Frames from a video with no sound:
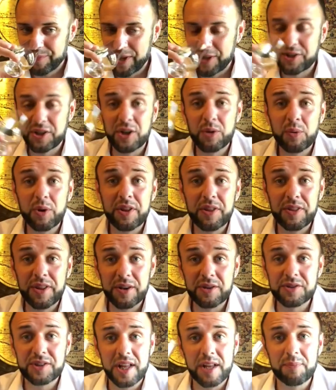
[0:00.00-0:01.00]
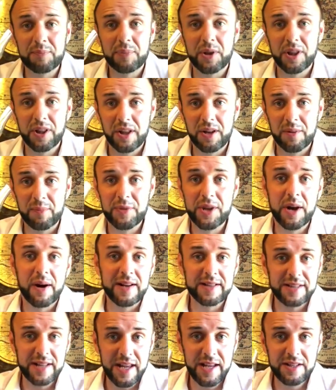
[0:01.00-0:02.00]
I tell you what, there's that plum. Now,
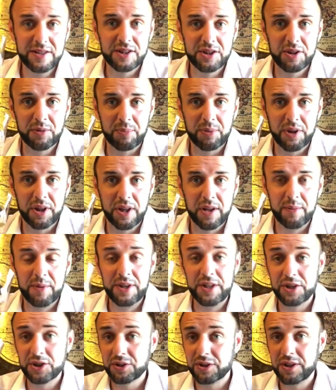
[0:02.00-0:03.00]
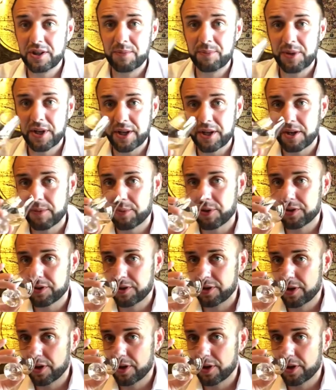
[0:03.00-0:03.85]
I tasted the plum, initially didn't pick it up on the